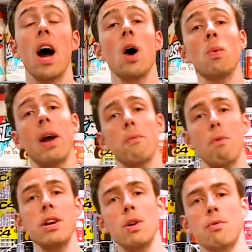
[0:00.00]
We have a
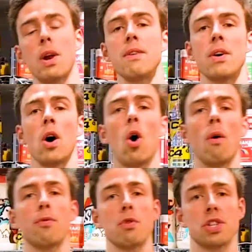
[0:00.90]
brand new flavour
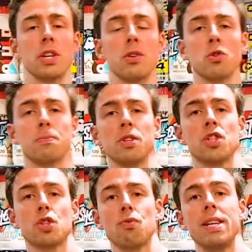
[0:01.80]
of Guzman's
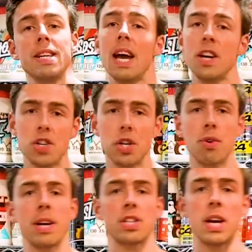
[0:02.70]
3D energy
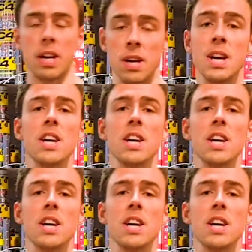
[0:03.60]
drinks in.